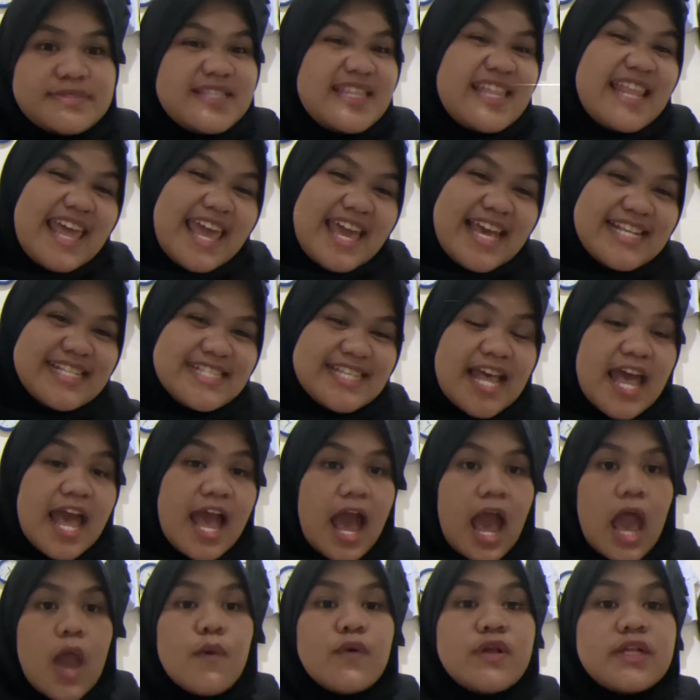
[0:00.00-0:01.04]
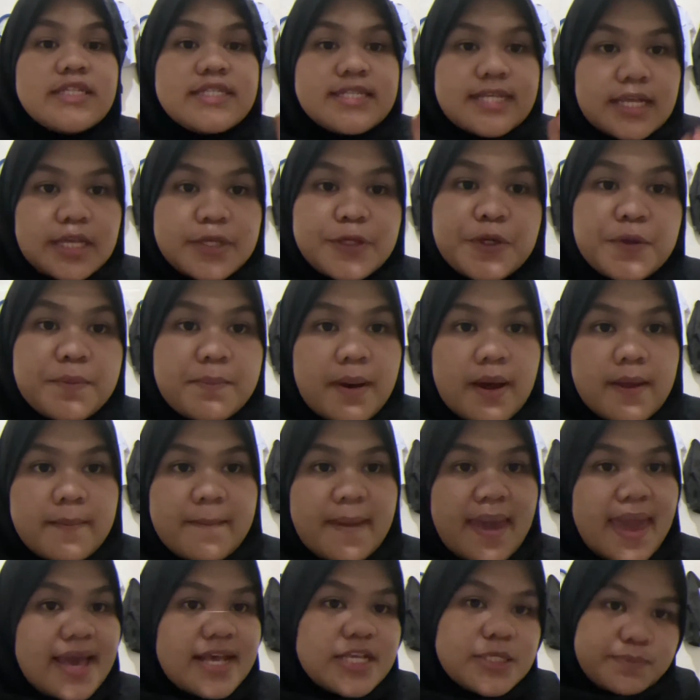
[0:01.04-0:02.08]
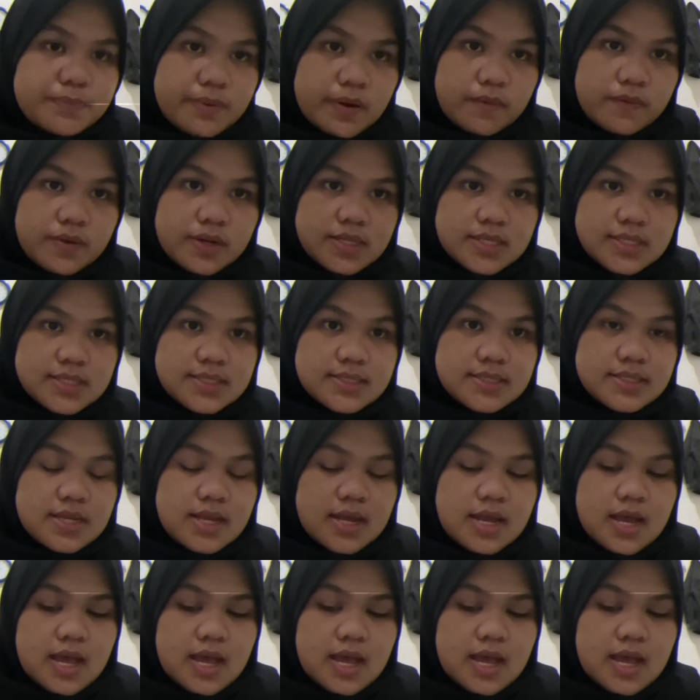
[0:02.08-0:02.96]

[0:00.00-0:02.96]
Next, I will tell you about my experience.